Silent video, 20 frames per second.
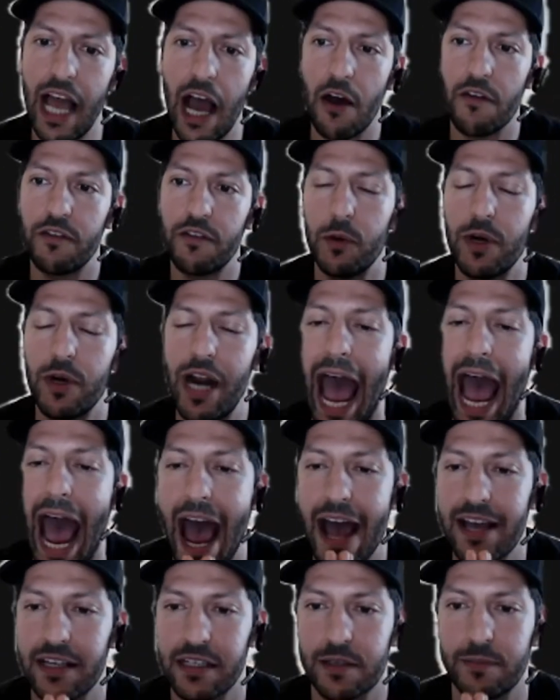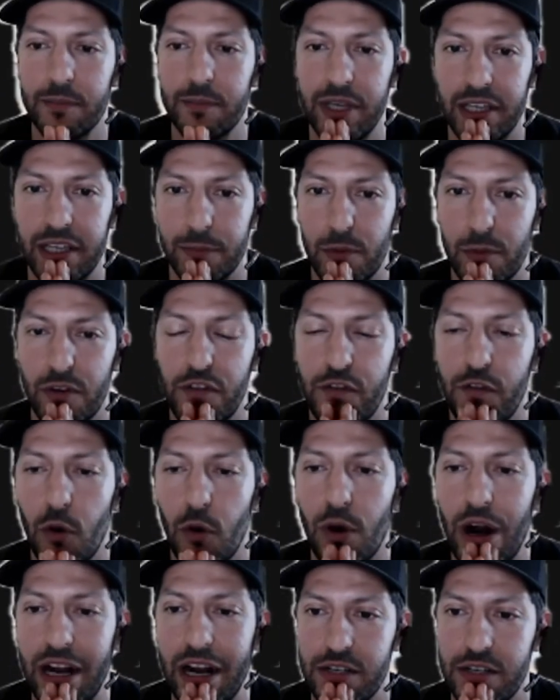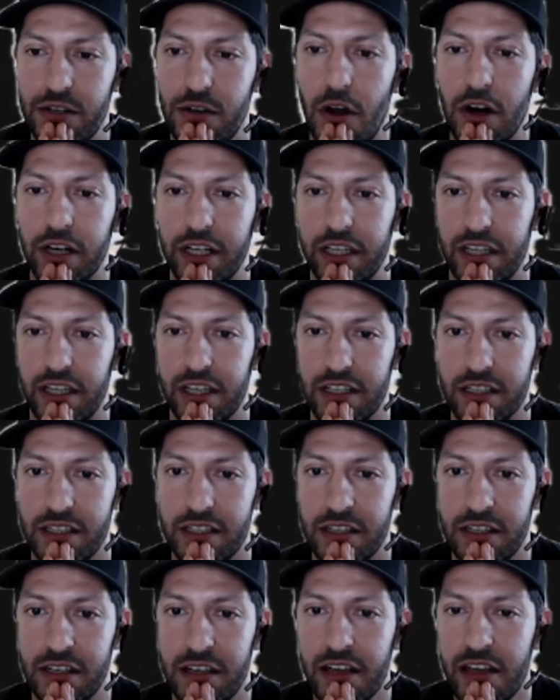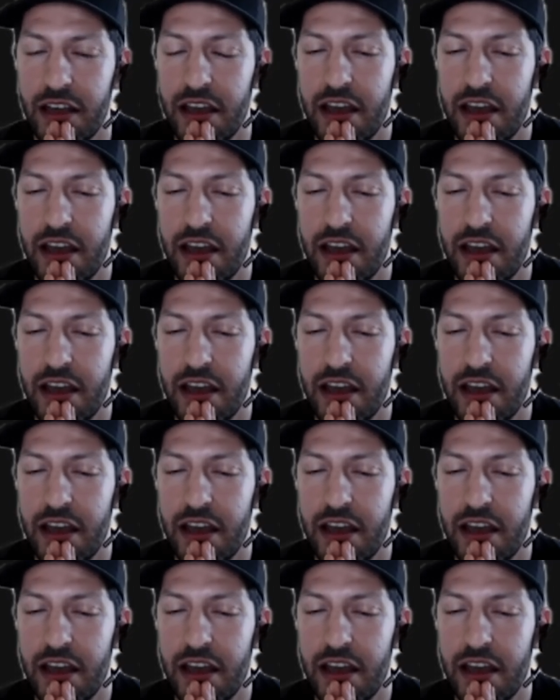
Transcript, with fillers: Now, if you were to ask me before I started this,